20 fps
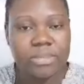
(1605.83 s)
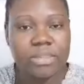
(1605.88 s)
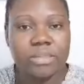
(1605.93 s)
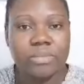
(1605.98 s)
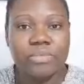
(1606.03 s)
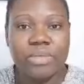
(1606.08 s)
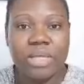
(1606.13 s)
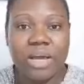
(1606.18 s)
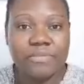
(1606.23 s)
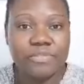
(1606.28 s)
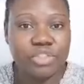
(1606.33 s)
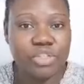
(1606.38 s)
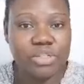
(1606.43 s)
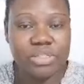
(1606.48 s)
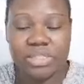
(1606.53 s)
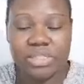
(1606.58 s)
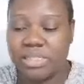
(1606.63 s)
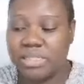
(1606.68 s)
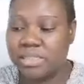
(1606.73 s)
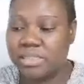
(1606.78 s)
We have
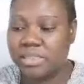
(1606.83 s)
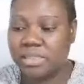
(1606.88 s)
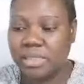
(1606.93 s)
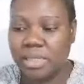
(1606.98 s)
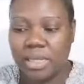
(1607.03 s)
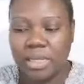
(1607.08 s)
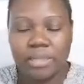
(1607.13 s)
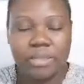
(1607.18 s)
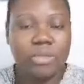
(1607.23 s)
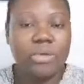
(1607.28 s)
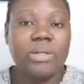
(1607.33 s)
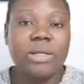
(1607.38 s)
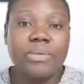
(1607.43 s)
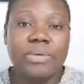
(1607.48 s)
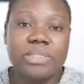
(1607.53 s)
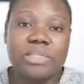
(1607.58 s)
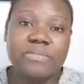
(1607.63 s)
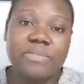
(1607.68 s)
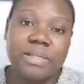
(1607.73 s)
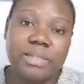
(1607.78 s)
just eat, they order
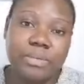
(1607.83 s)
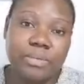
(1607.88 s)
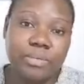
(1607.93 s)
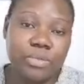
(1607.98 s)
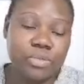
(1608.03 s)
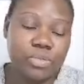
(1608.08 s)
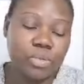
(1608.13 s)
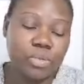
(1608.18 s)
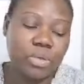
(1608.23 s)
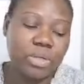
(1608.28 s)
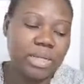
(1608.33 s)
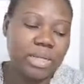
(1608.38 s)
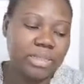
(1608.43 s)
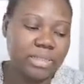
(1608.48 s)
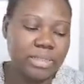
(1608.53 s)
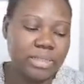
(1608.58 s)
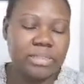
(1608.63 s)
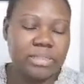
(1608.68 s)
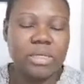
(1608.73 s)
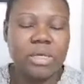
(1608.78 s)
whatever they want to order, they
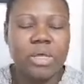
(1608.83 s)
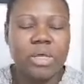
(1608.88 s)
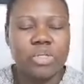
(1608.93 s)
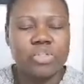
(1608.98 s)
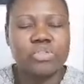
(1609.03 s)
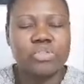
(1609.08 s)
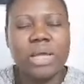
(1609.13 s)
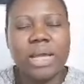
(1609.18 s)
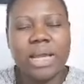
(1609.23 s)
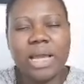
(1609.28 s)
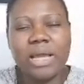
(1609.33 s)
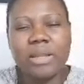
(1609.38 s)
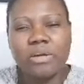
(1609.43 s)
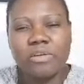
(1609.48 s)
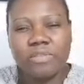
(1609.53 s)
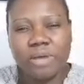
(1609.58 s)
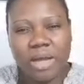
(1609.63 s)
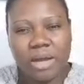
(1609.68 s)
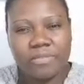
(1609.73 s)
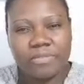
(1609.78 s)
eat. So I kind of
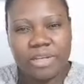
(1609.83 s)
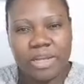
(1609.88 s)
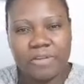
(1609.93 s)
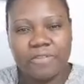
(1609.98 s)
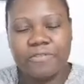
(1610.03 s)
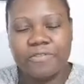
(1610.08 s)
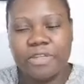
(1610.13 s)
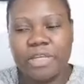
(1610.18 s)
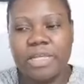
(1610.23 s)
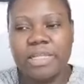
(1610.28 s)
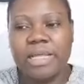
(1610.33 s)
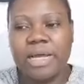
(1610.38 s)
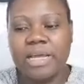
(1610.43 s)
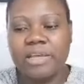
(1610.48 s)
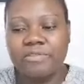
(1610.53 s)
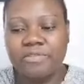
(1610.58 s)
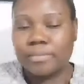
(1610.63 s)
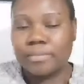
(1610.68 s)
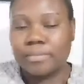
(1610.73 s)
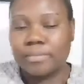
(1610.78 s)
have that fear that
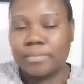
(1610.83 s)
if I,